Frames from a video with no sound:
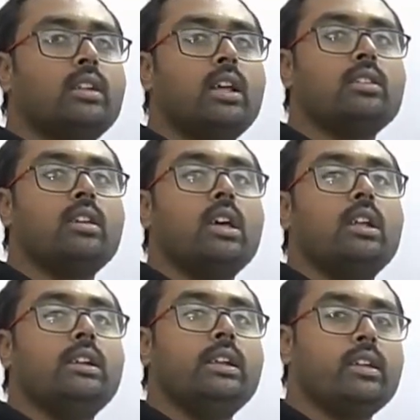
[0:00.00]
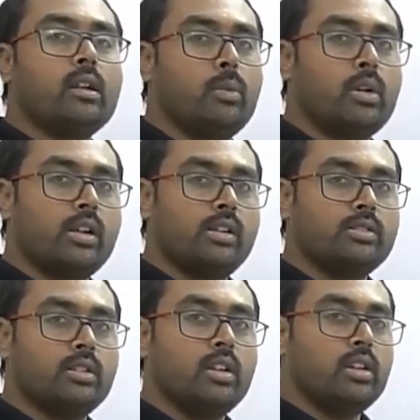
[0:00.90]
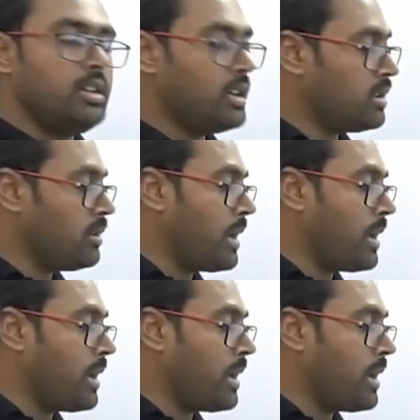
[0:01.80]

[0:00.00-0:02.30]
well as linear polarization. Here the